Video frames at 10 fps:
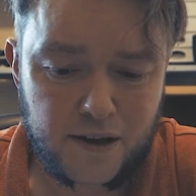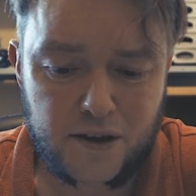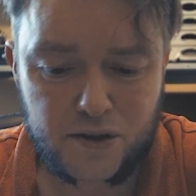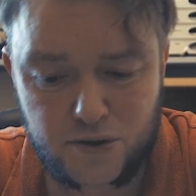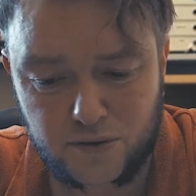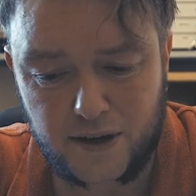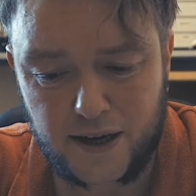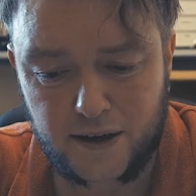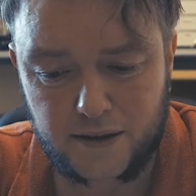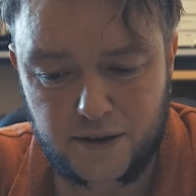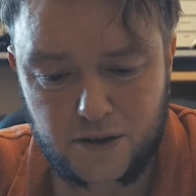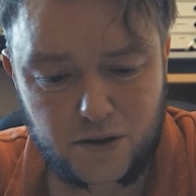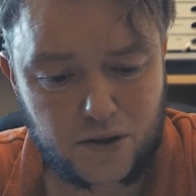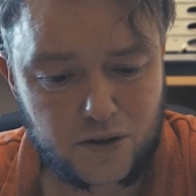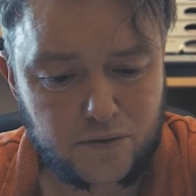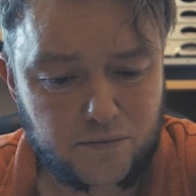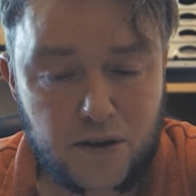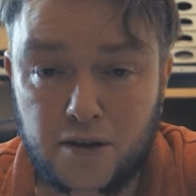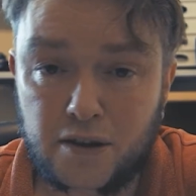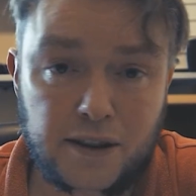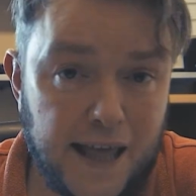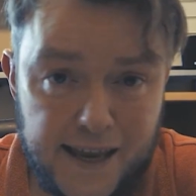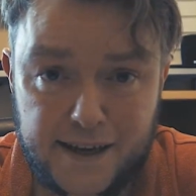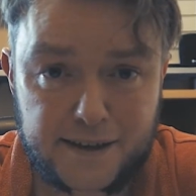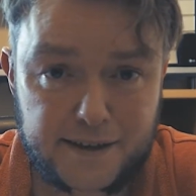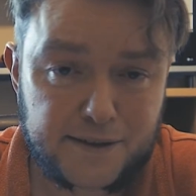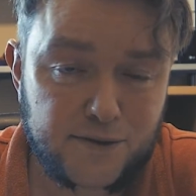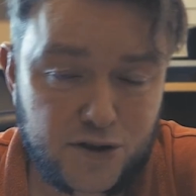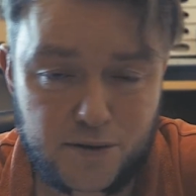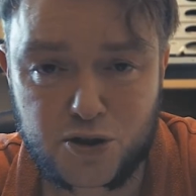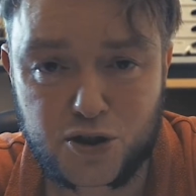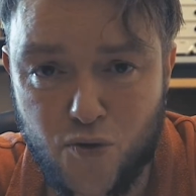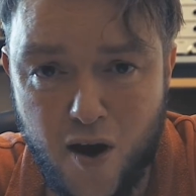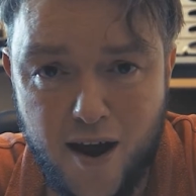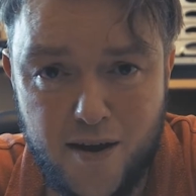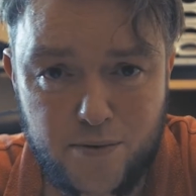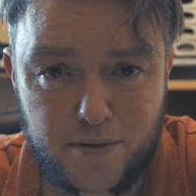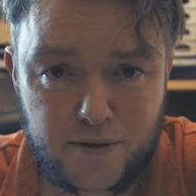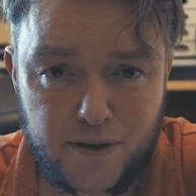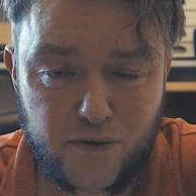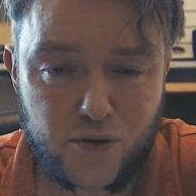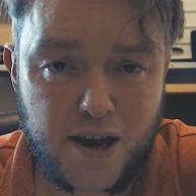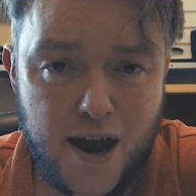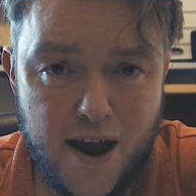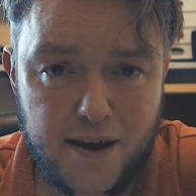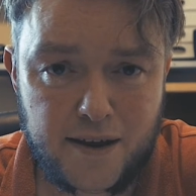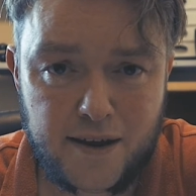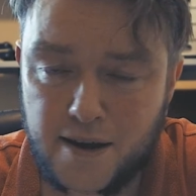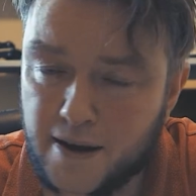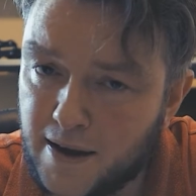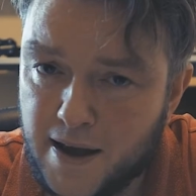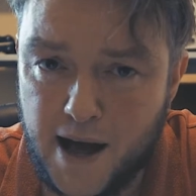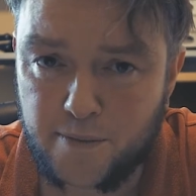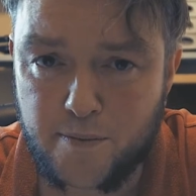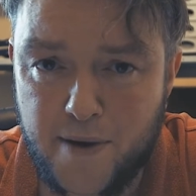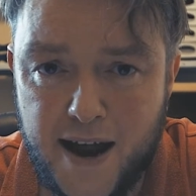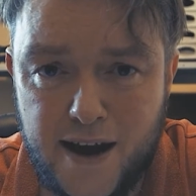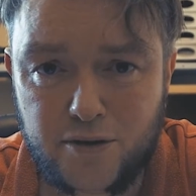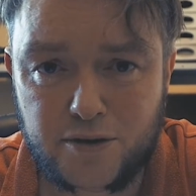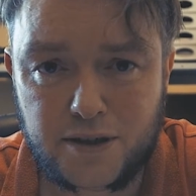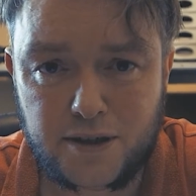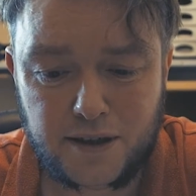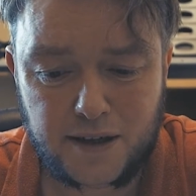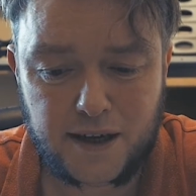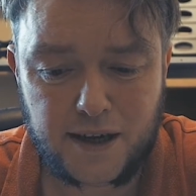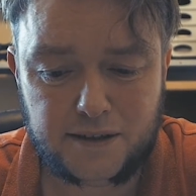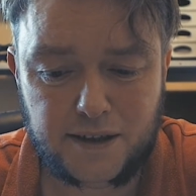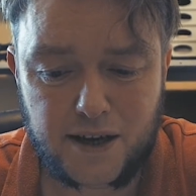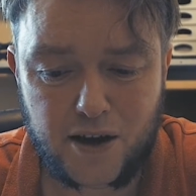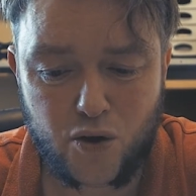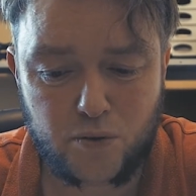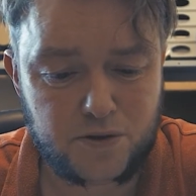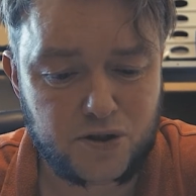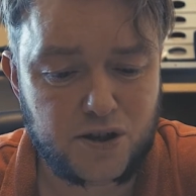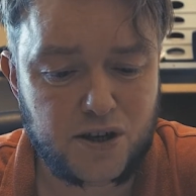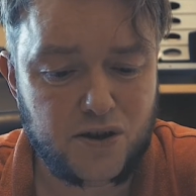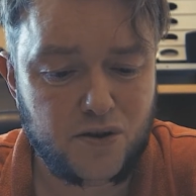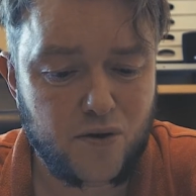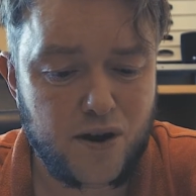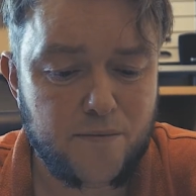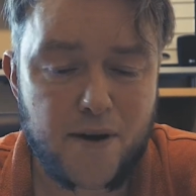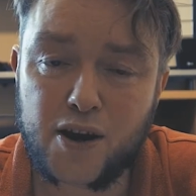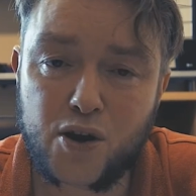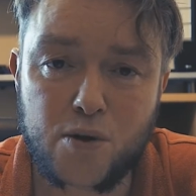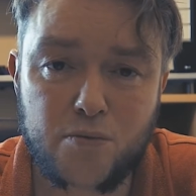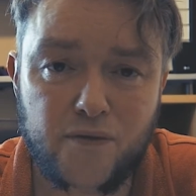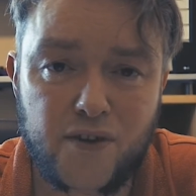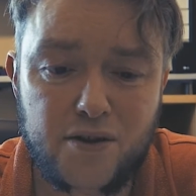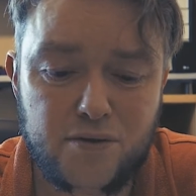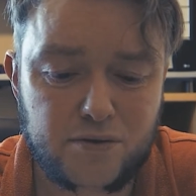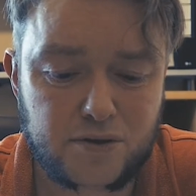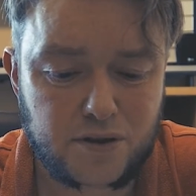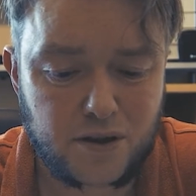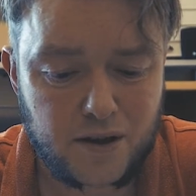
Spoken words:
So you know, like, subscribe if you can, help a man out, and I hope to see you in my coming videos.